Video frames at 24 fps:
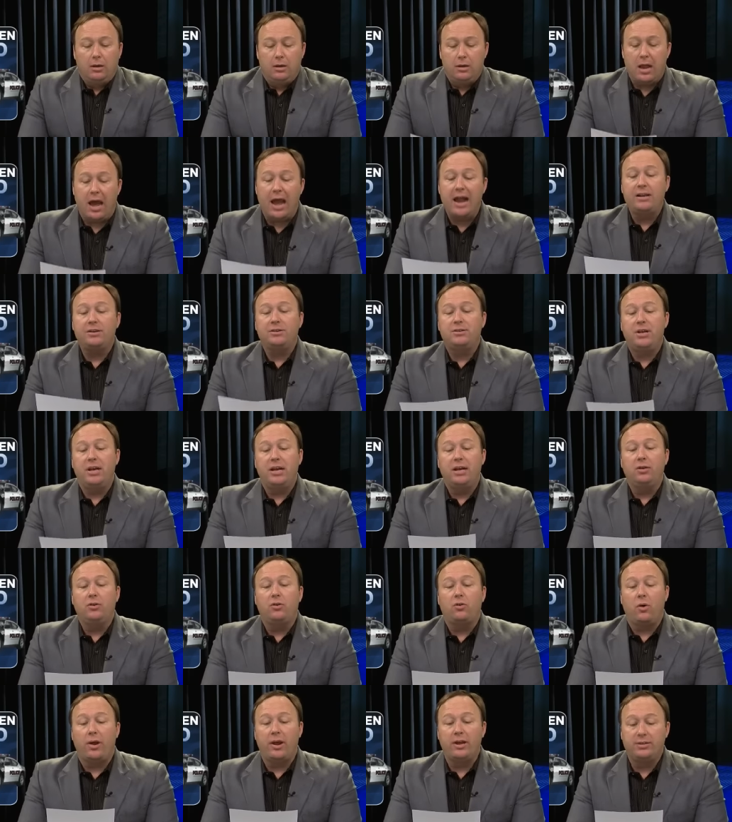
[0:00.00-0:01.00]

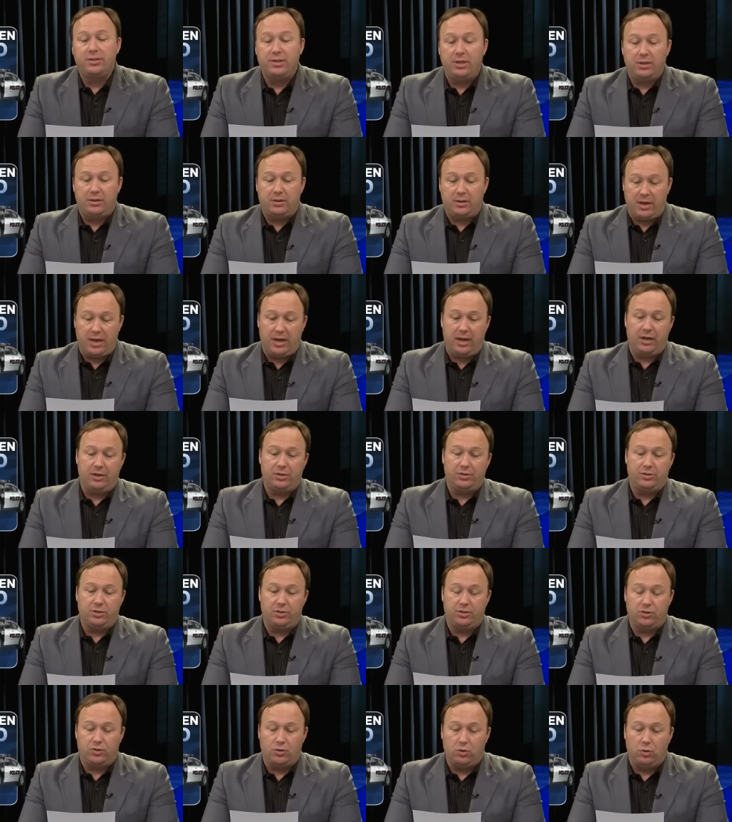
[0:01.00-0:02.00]
19 crazy things
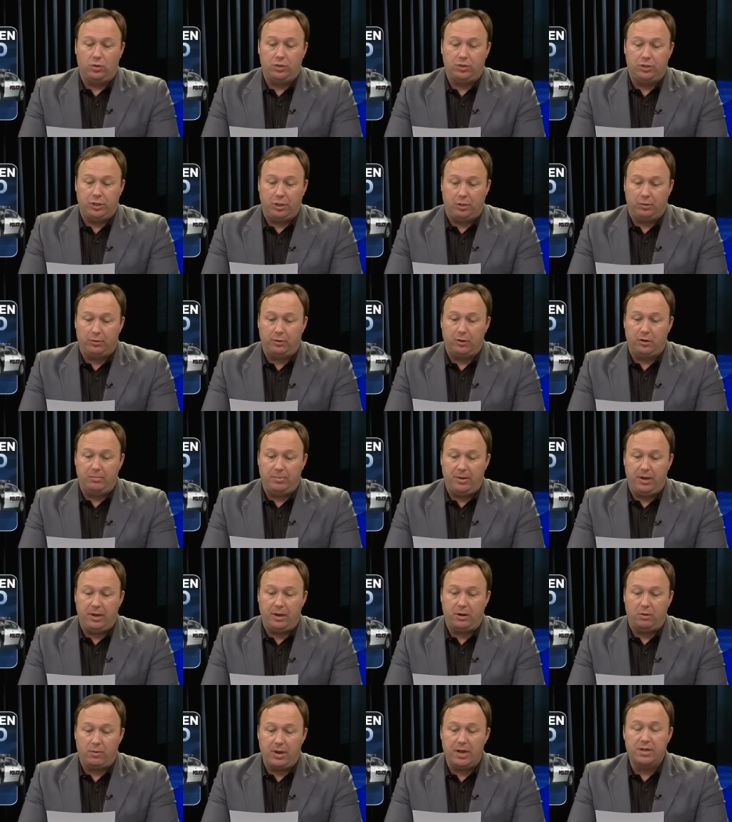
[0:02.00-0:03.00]
that school children are
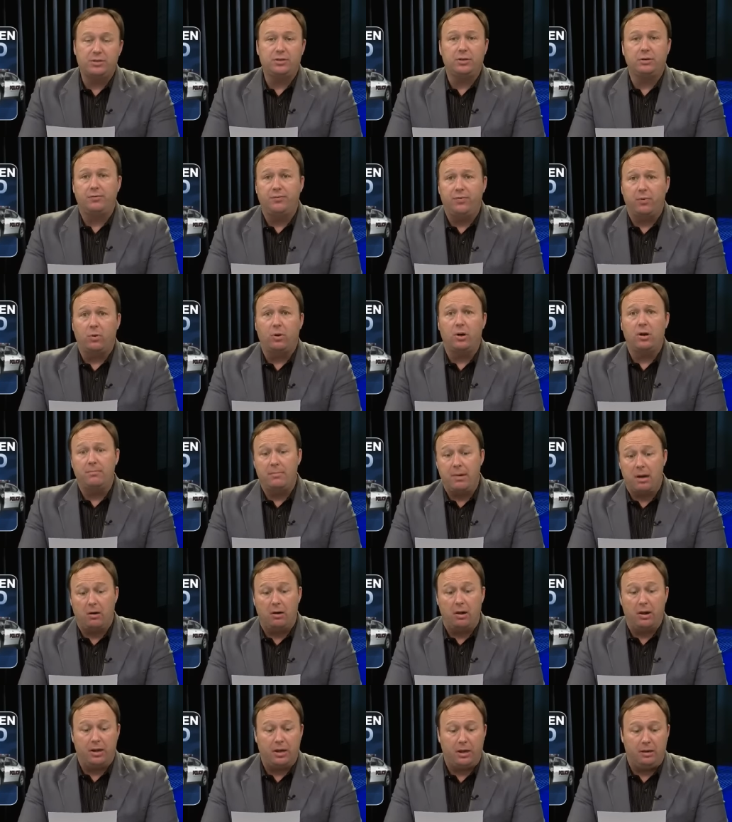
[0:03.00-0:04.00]
being arrested for in
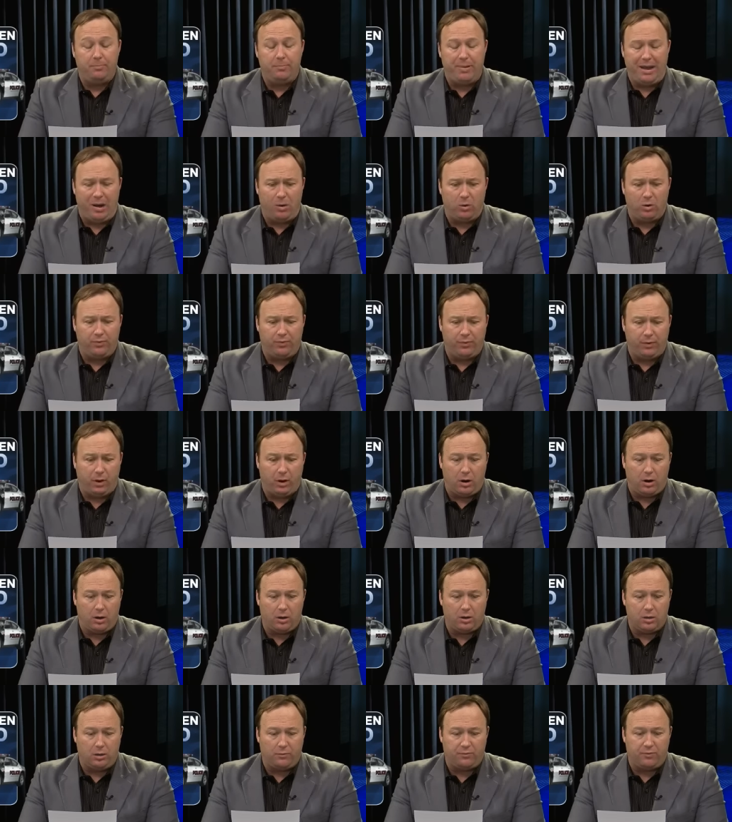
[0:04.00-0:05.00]
America. Powerful
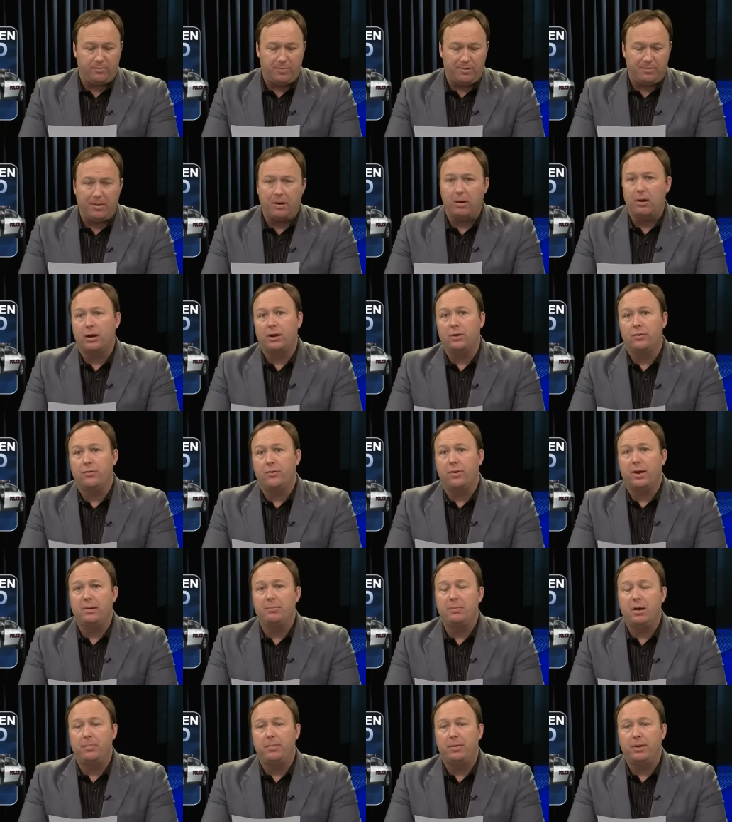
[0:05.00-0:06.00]
article from the American
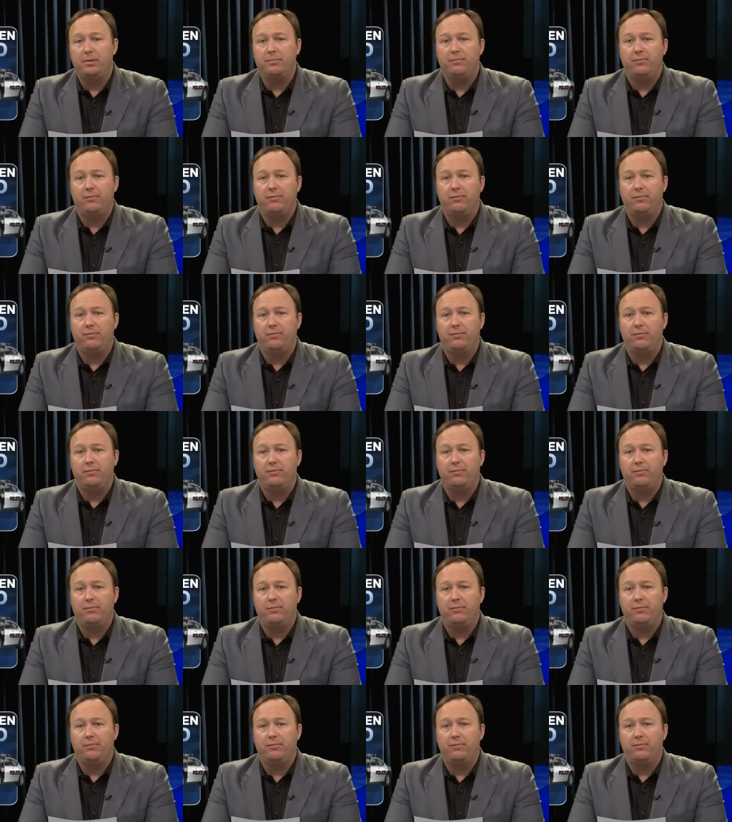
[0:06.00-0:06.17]
Dream up at